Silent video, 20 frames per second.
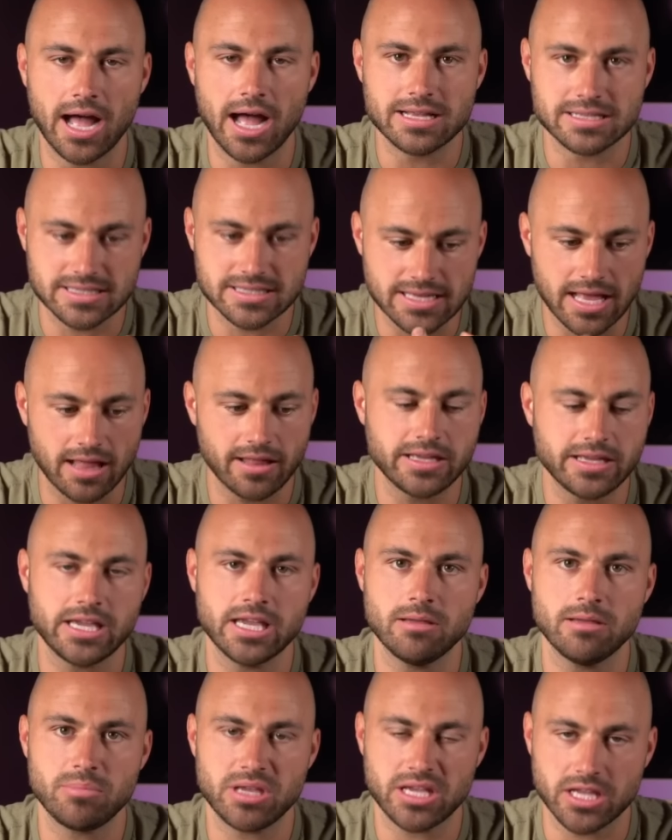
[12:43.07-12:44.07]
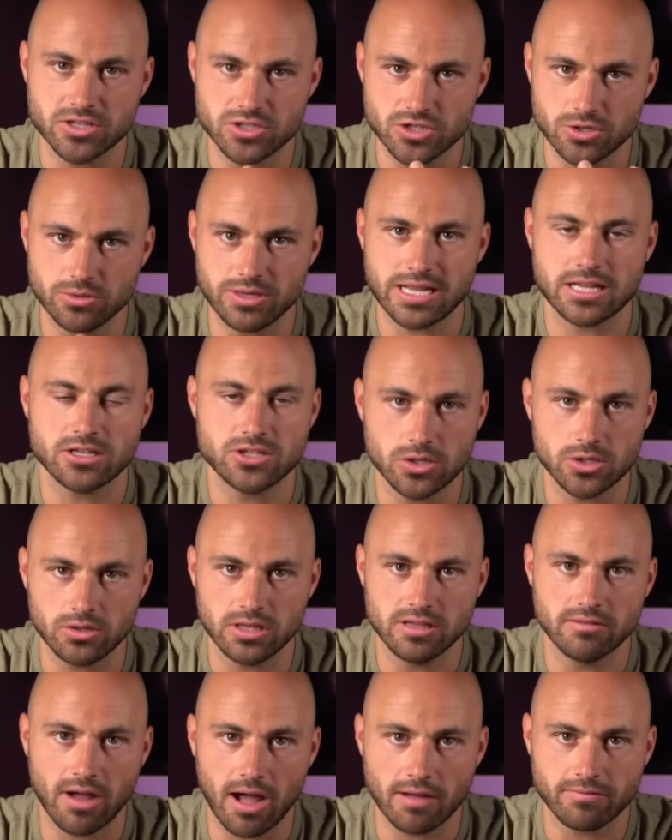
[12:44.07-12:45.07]
selling it because you need to
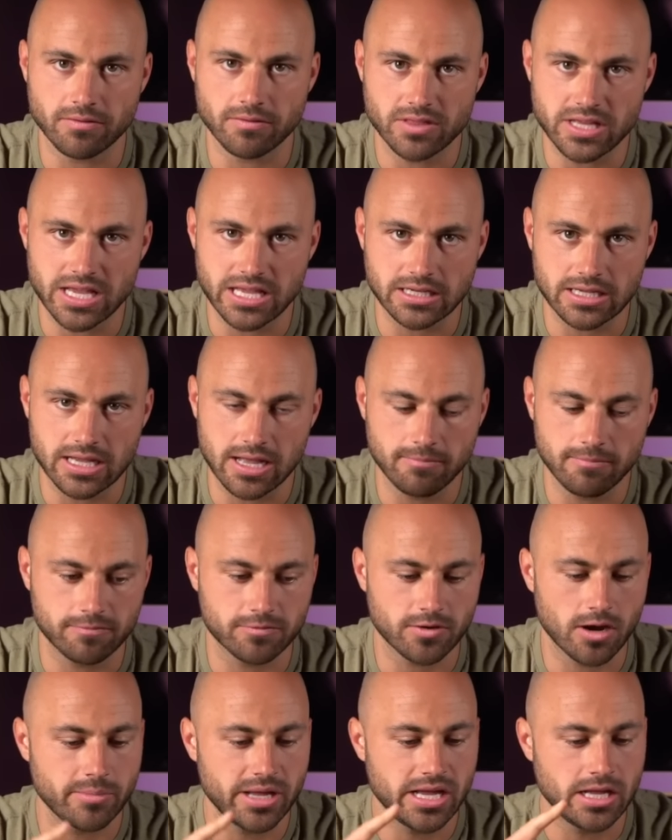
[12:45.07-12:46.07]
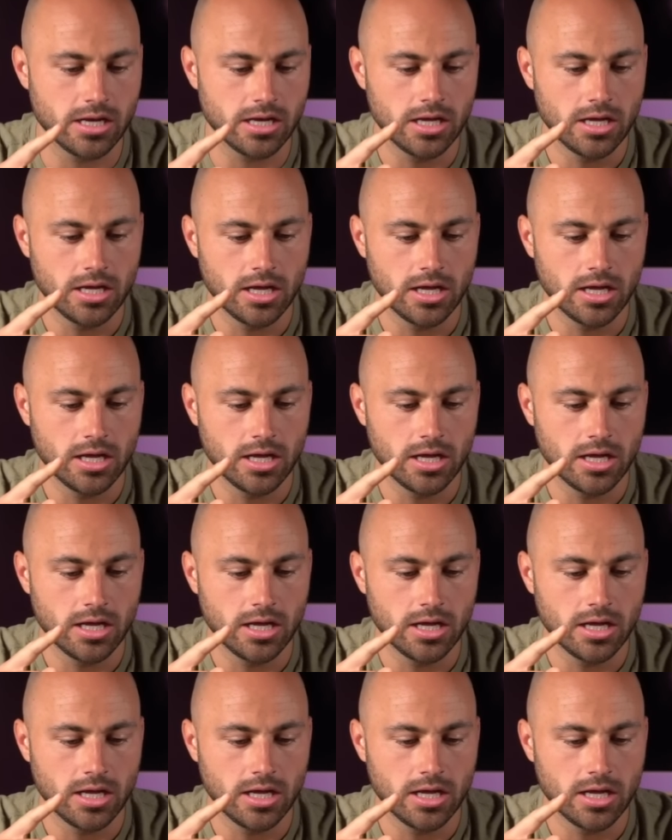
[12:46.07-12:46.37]
live off of the income from it,